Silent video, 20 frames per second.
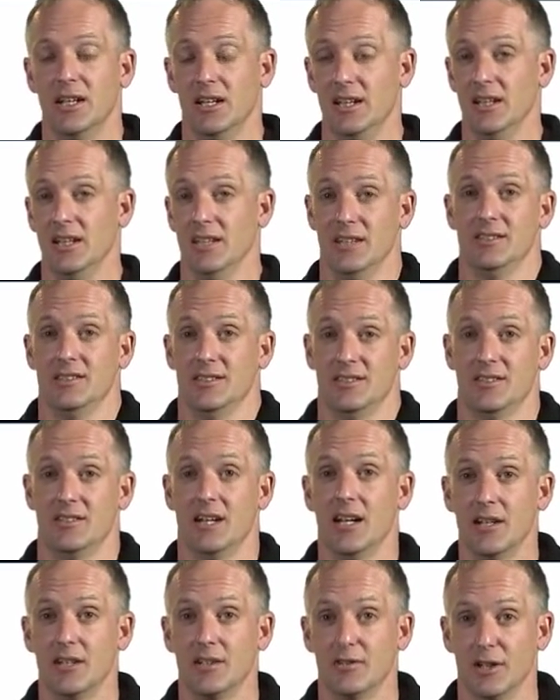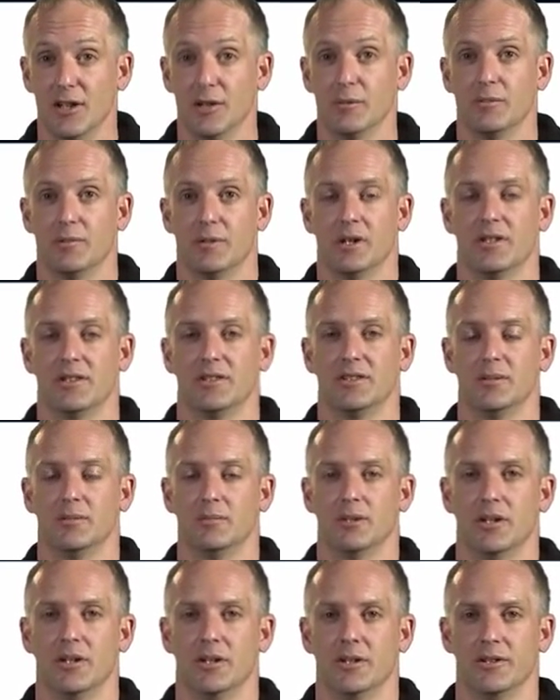is a standard development policy,
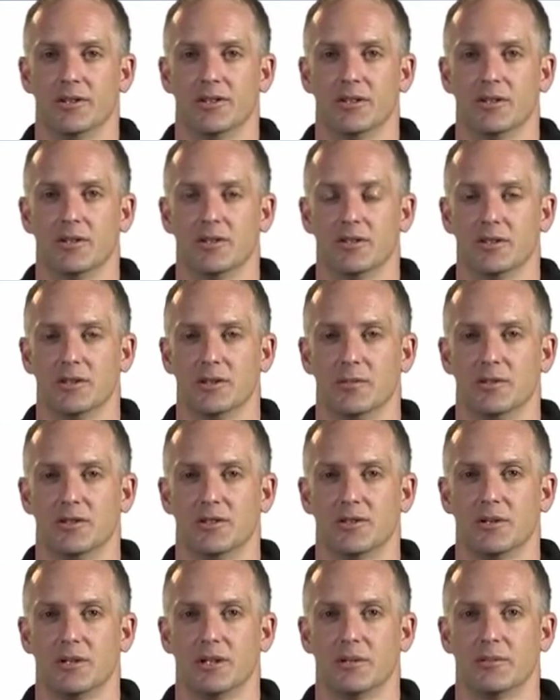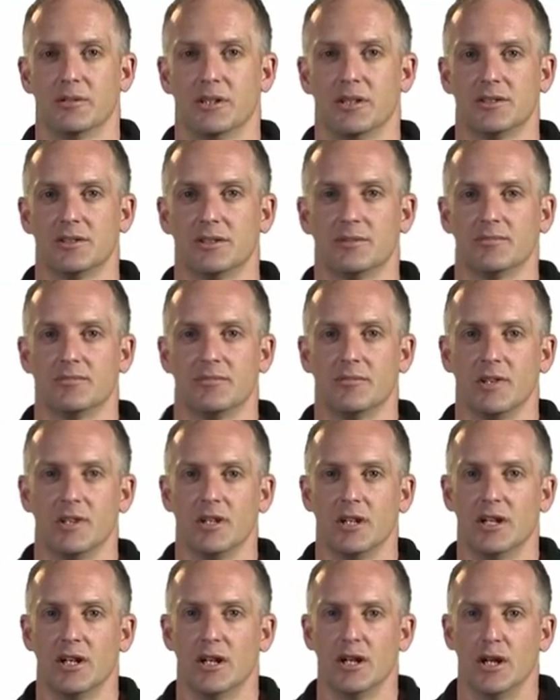but it also contributes to adaptation.
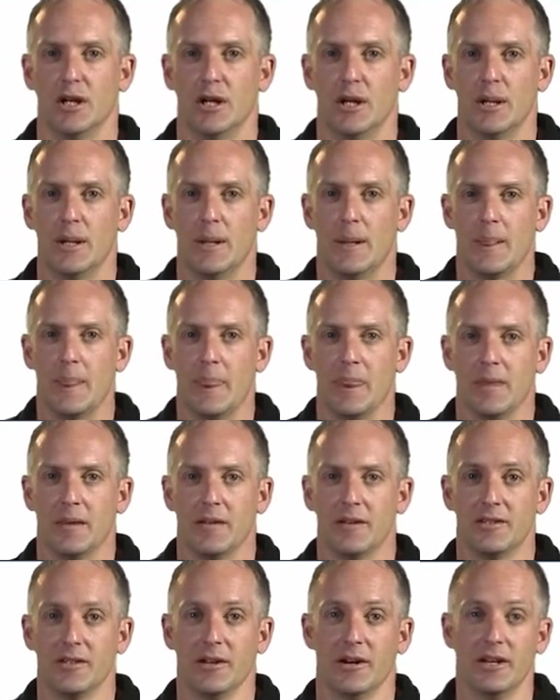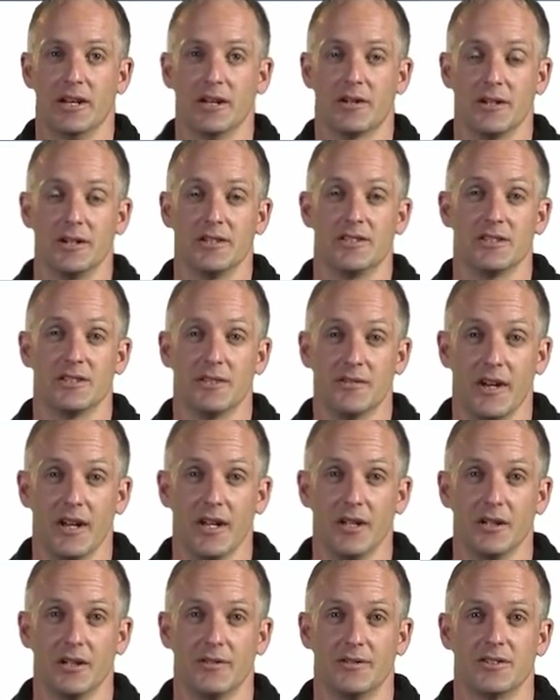So it increases the
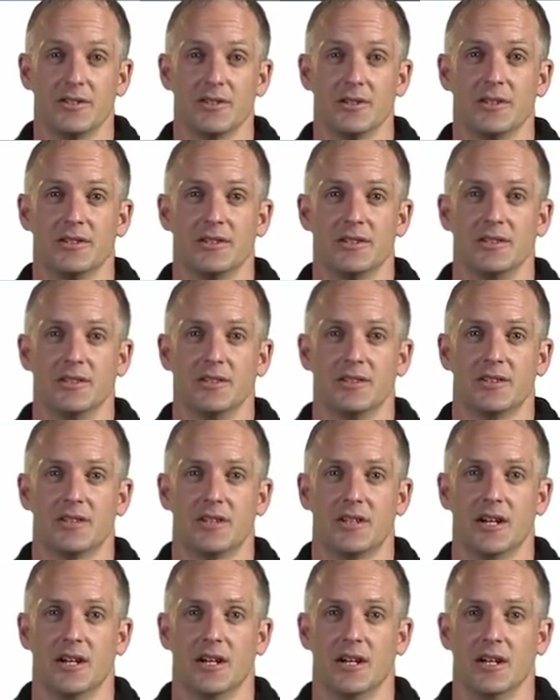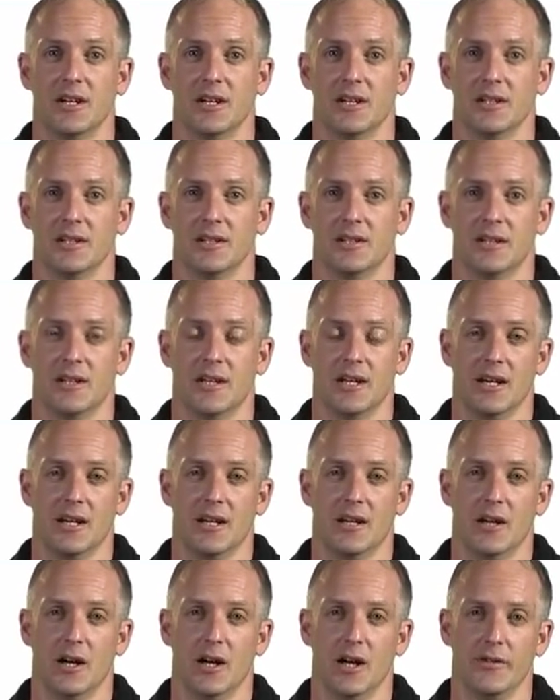value of resources, can
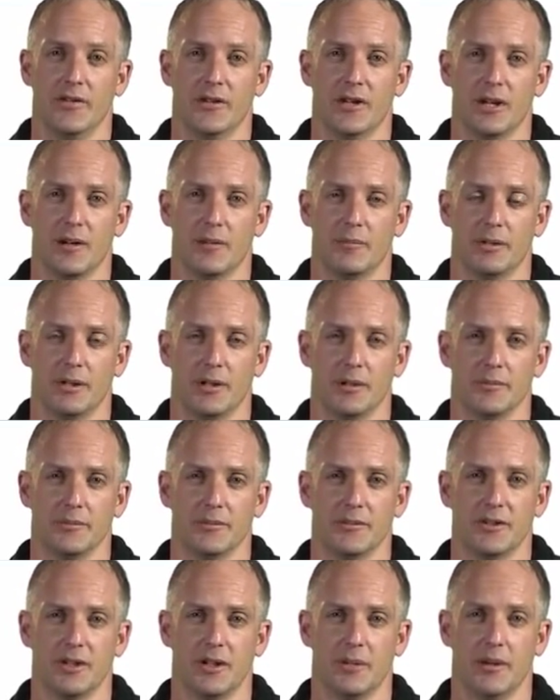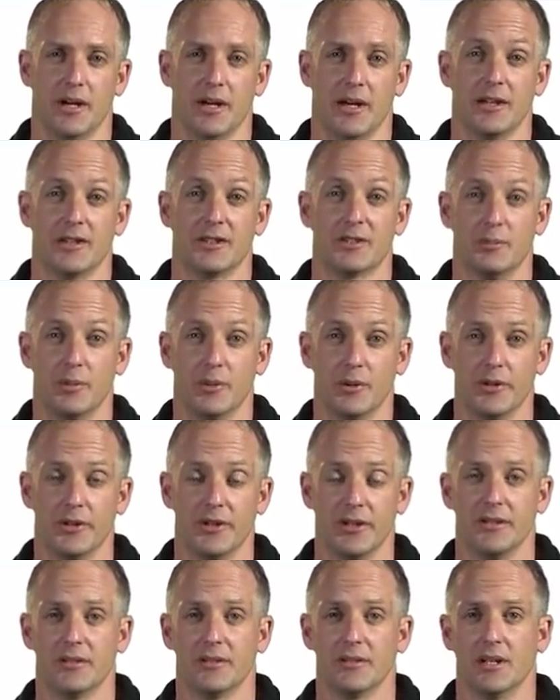overcome problems about
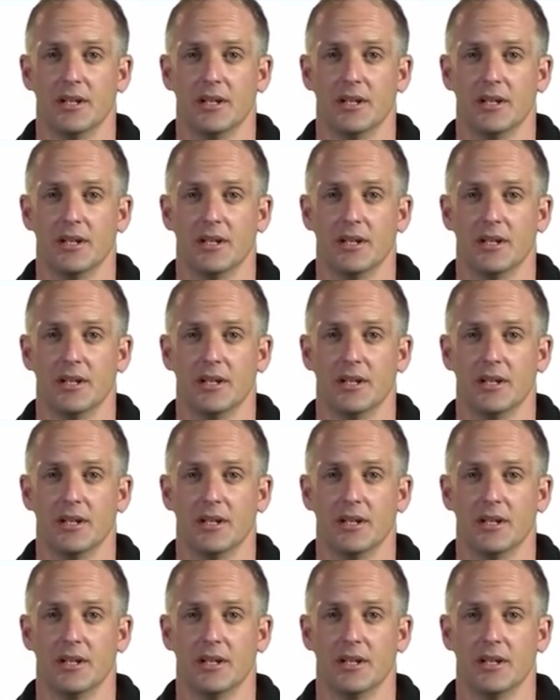exporting.